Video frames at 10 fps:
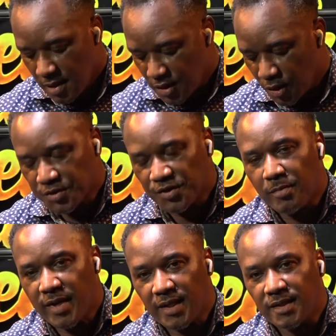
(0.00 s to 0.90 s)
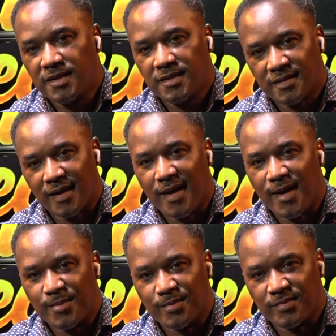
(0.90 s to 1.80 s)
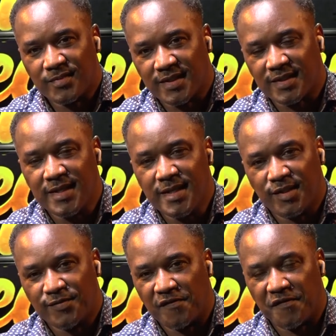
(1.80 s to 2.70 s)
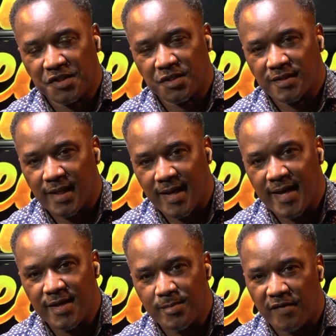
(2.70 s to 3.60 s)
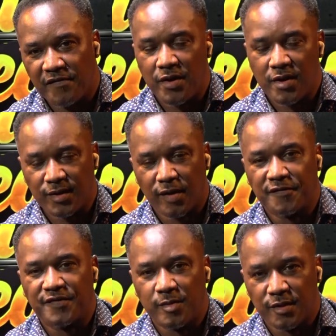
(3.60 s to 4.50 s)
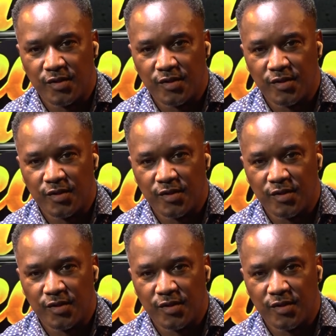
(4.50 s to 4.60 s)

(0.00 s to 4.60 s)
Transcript: You also made the seat of officials at Enyimba very uncomfortable.